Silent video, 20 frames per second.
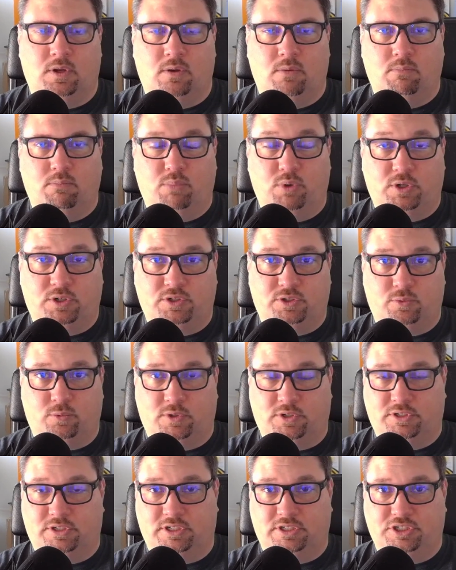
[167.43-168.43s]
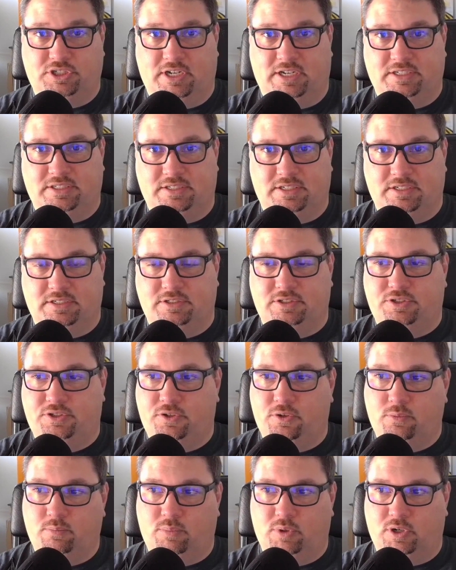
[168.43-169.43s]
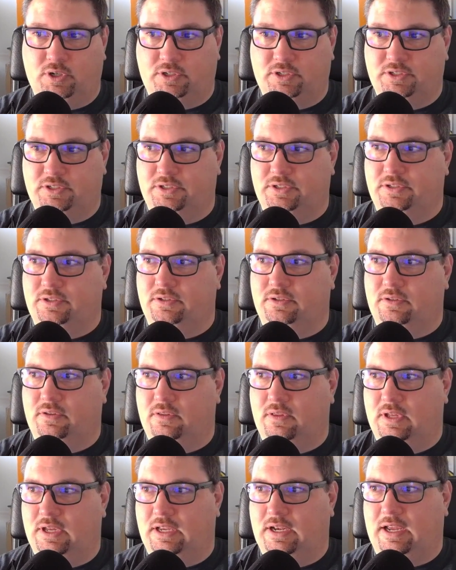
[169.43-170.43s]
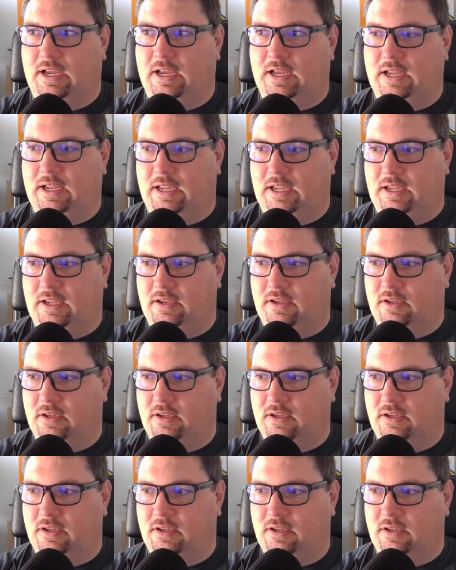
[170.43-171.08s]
Books were suggested. 2 books that I